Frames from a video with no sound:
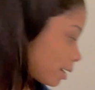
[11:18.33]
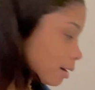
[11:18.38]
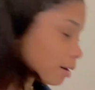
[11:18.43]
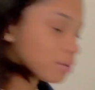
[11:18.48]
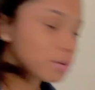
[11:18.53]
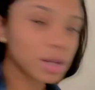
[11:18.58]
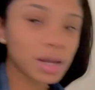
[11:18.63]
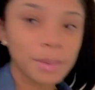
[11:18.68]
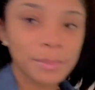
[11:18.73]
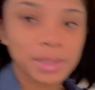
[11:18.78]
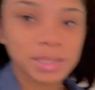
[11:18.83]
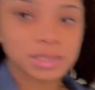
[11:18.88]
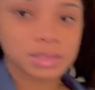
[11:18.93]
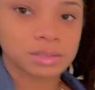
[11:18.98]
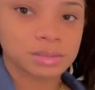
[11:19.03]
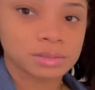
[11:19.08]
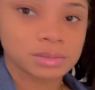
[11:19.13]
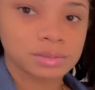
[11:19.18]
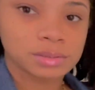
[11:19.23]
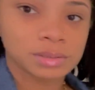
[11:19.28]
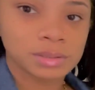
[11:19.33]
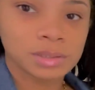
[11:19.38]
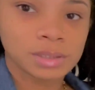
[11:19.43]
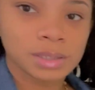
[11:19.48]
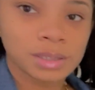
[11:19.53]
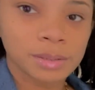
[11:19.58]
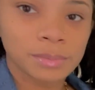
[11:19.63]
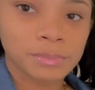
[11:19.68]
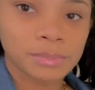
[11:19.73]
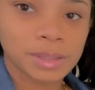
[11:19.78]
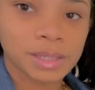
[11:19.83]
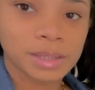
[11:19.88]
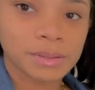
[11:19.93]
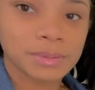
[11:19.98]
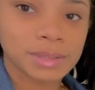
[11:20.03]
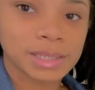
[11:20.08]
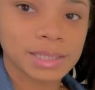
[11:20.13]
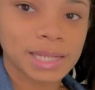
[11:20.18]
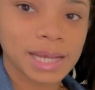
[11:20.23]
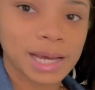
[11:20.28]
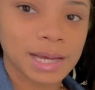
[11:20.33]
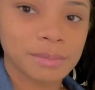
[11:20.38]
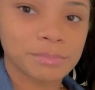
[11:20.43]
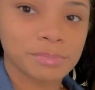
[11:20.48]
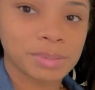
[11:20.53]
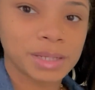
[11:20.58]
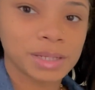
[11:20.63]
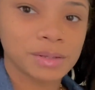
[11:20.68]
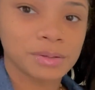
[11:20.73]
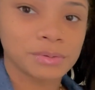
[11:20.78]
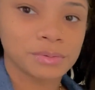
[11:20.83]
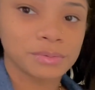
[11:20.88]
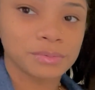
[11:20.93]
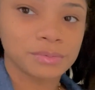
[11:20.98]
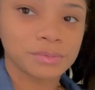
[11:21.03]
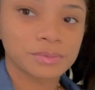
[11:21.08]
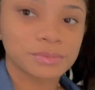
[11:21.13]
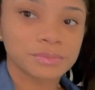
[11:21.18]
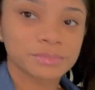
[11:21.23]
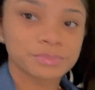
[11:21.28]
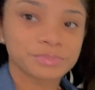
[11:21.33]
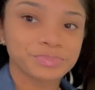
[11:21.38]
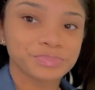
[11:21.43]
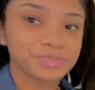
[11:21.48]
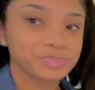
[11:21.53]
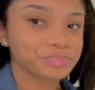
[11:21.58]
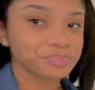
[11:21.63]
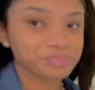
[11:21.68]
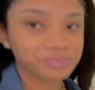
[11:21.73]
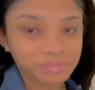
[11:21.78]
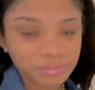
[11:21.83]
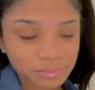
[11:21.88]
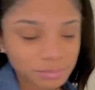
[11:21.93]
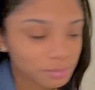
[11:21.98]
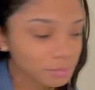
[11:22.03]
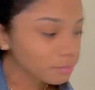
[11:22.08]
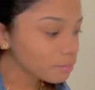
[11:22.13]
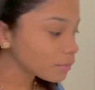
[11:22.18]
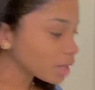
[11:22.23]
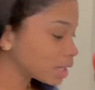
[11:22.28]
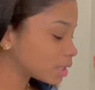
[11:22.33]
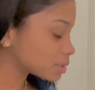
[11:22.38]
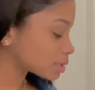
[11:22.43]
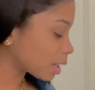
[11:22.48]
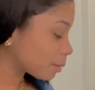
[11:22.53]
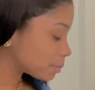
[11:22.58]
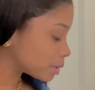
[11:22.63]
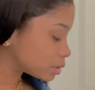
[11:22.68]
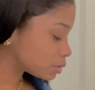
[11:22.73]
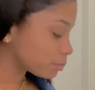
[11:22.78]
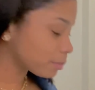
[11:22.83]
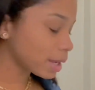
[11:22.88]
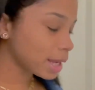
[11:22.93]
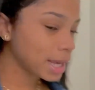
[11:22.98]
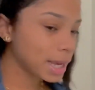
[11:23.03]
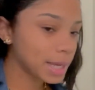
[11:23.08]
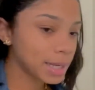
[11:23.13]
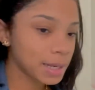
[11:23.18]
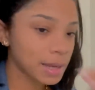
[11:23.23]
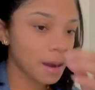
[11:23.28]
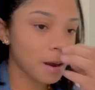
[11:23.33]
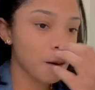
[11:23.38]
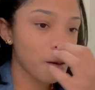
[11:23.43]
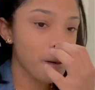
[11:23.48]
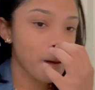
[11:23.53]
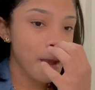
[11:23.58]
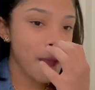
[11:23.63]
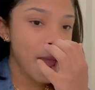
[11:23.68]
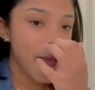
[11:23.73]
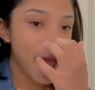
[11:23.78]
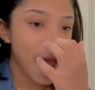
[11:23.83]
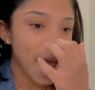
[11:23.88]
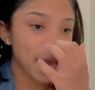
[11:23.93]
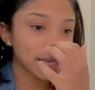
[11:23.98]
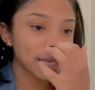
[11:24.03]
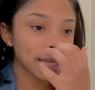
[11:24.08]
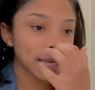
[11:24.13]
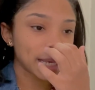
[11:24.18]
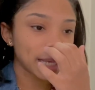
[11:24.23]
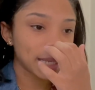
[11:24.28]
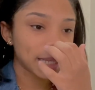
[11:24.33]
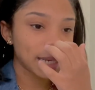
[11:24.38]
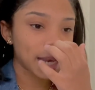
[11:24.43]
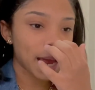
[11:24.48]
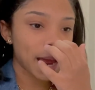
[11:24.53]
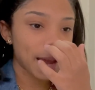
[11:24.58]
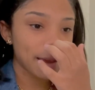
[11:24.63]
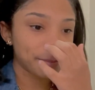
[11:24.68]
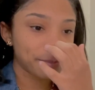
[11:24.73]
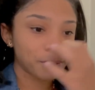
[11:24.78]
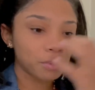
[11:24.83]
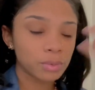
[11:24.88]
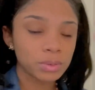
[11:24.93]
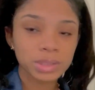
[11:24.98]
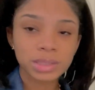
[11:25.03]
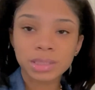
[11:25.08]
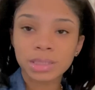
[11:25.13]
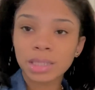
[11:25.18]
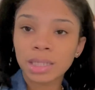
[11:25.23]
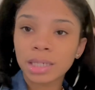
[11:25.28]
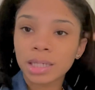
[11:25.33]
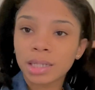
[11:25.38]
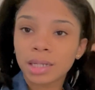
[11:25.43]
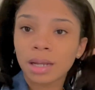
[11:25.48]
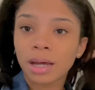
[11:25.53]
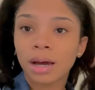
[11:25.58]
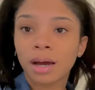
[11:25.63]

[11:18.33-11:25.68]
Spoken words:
Look at my son playing with a damn pillow. So I'm gonna do my hair now, and then I posted